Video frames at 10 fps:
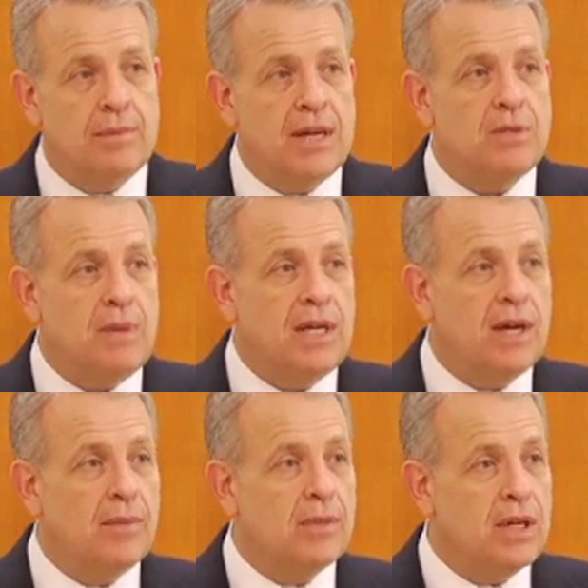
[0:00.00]
must
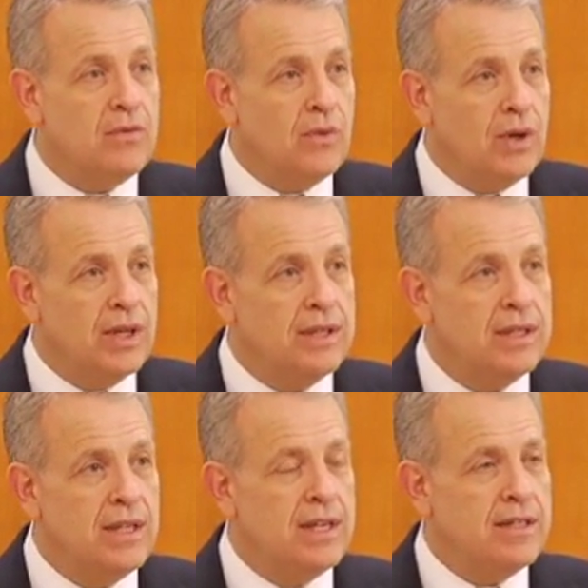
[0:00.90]
become converted
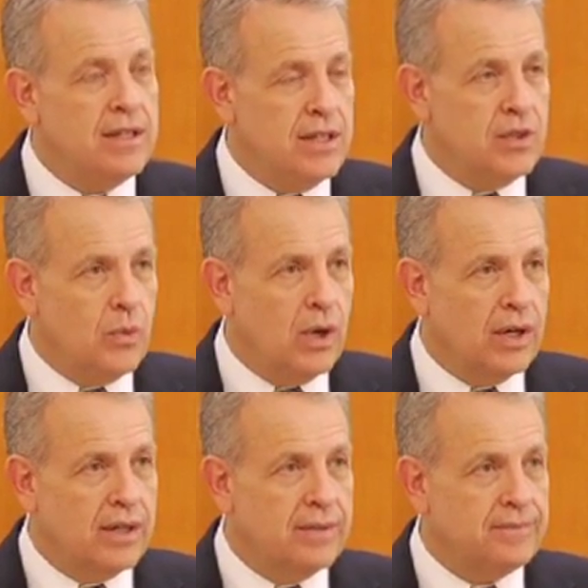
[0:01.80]
to this work.